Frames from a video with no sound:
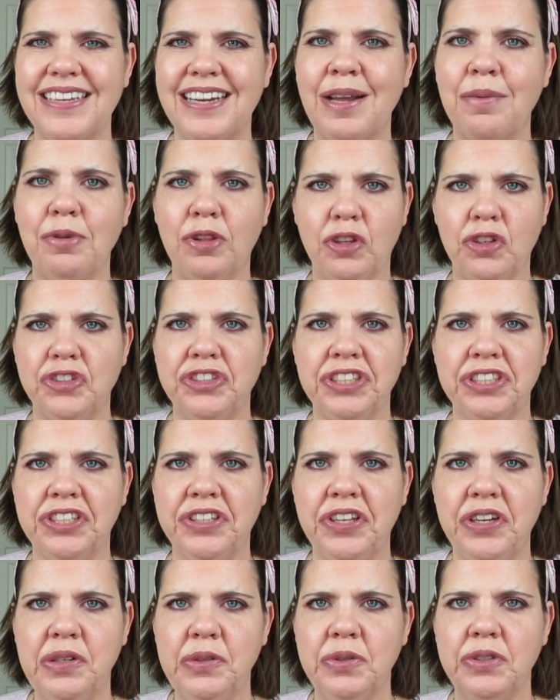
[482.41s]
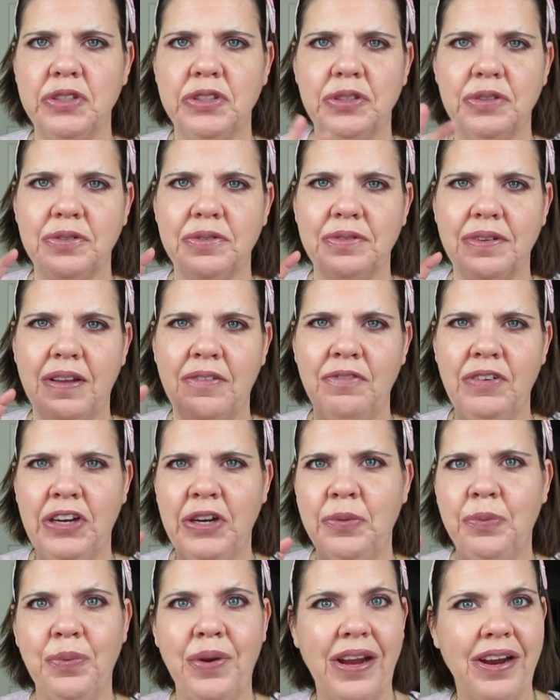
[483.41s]
and I'm allergic to those, so I'm
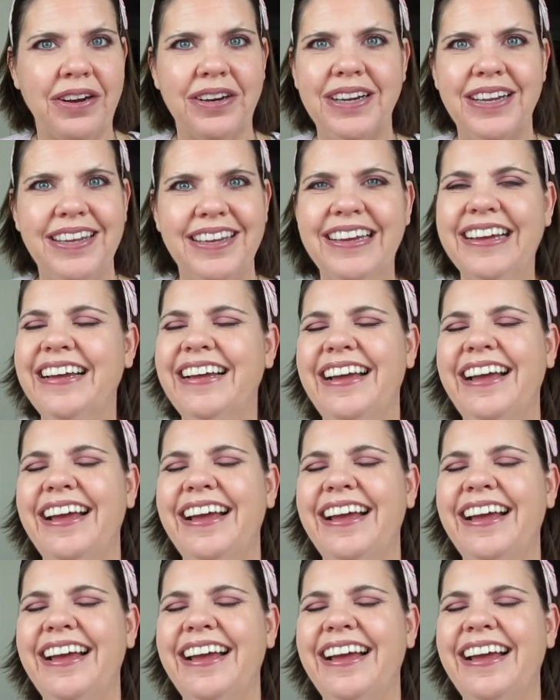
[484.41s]
very wary